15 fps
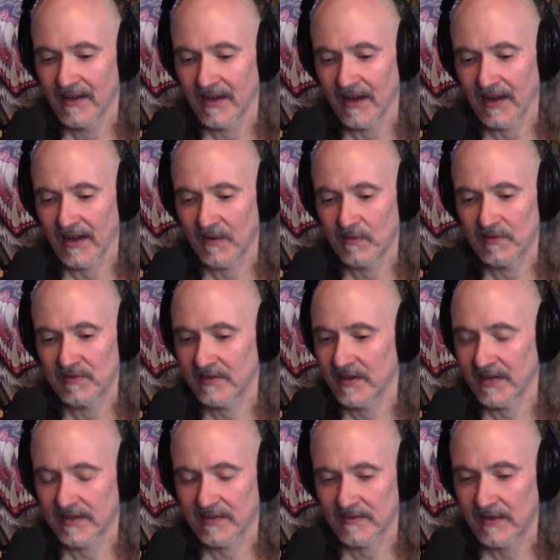I was
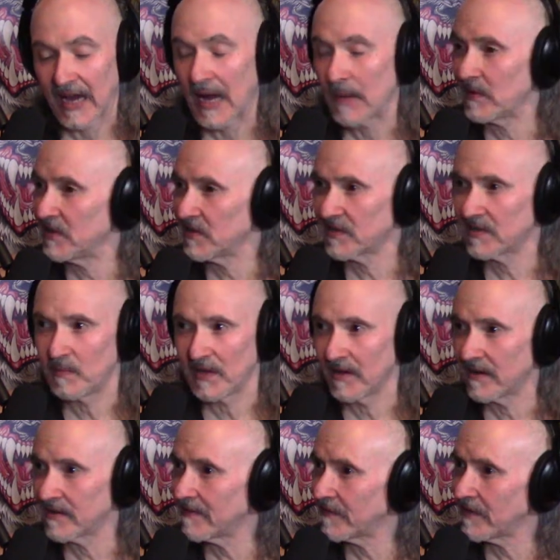like happy just to be
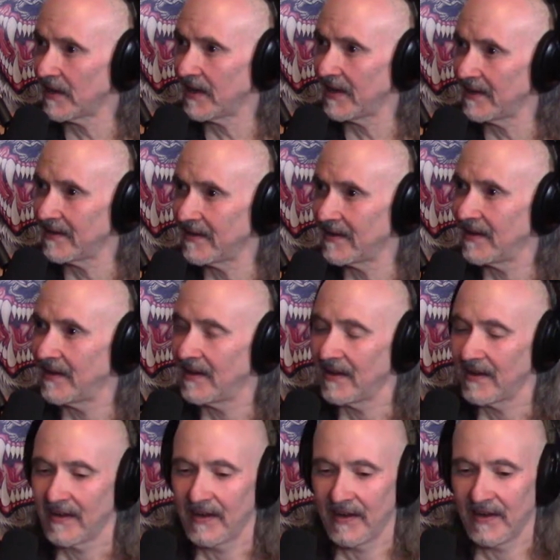on the flight.
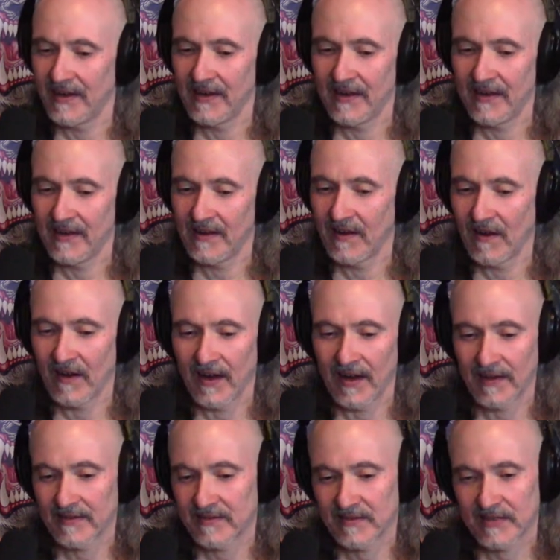And
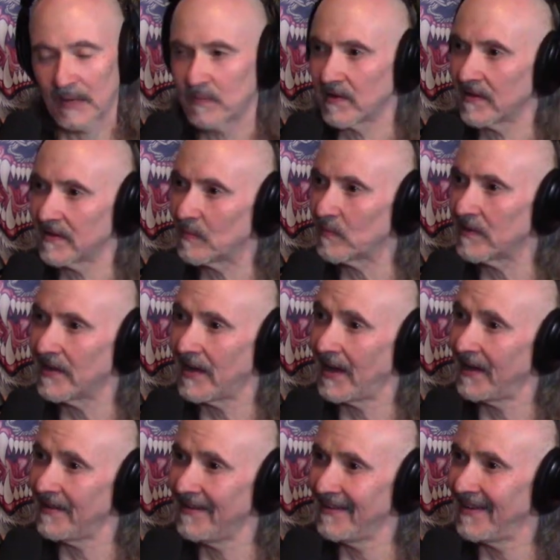I stepped on the
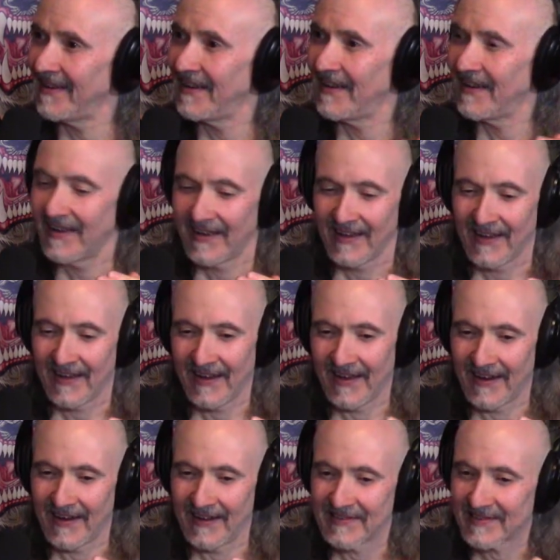plane,
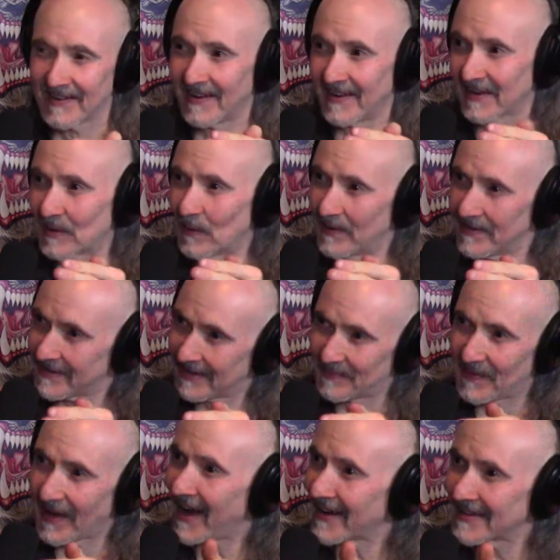and I started going to the
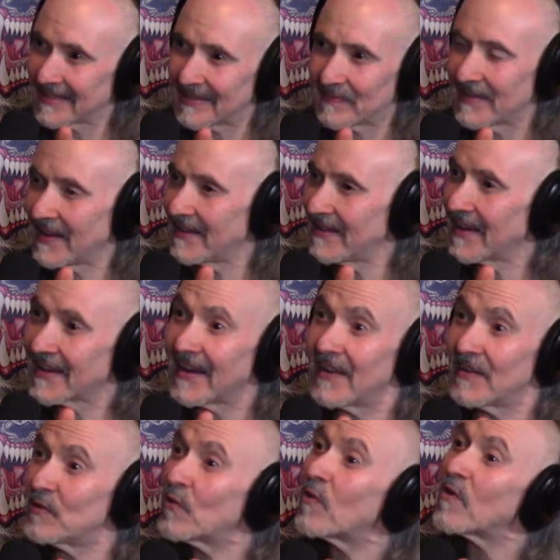back of the plane like I
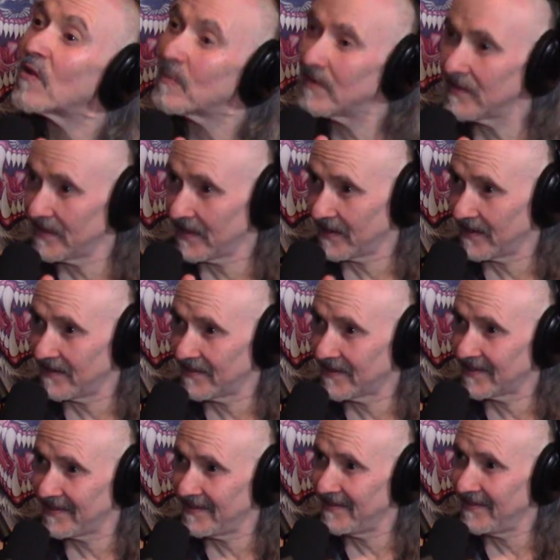normally go
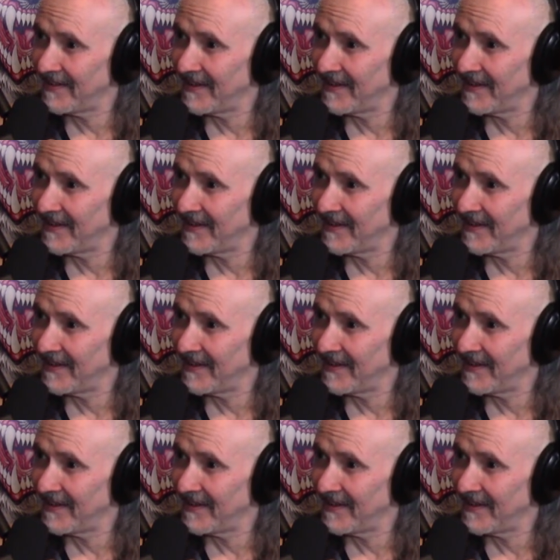to.